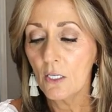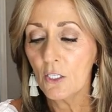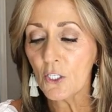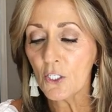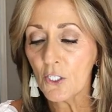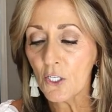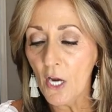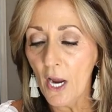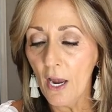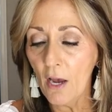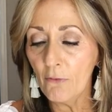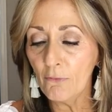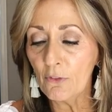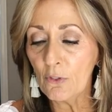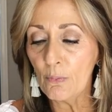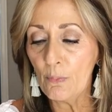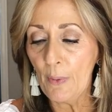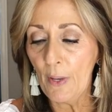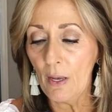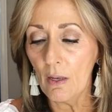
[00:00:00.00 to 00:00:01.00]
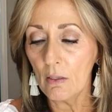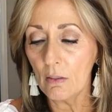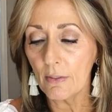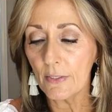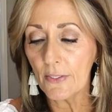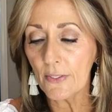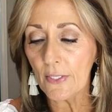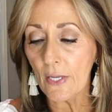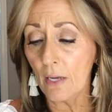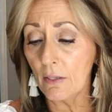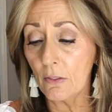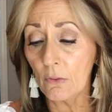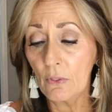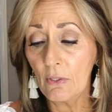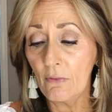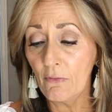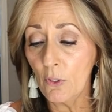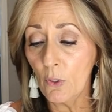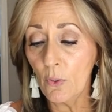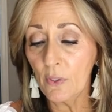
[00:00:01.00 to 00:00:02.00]
Shaft bells. I don't
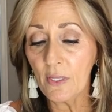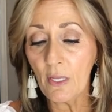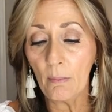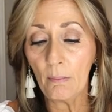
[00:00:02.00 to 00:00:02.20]
even know what